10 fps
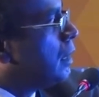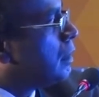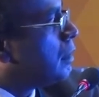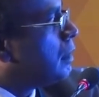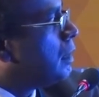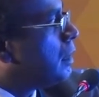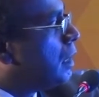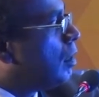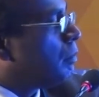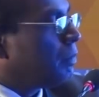So
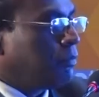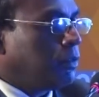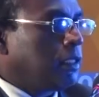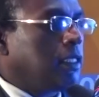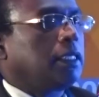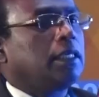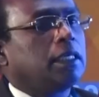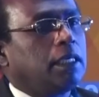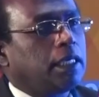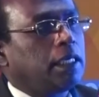long before it can
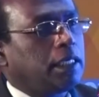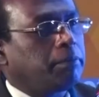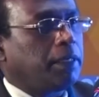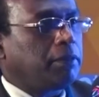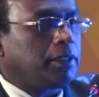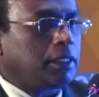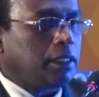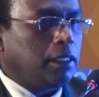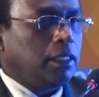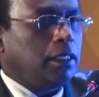clinically get manifested,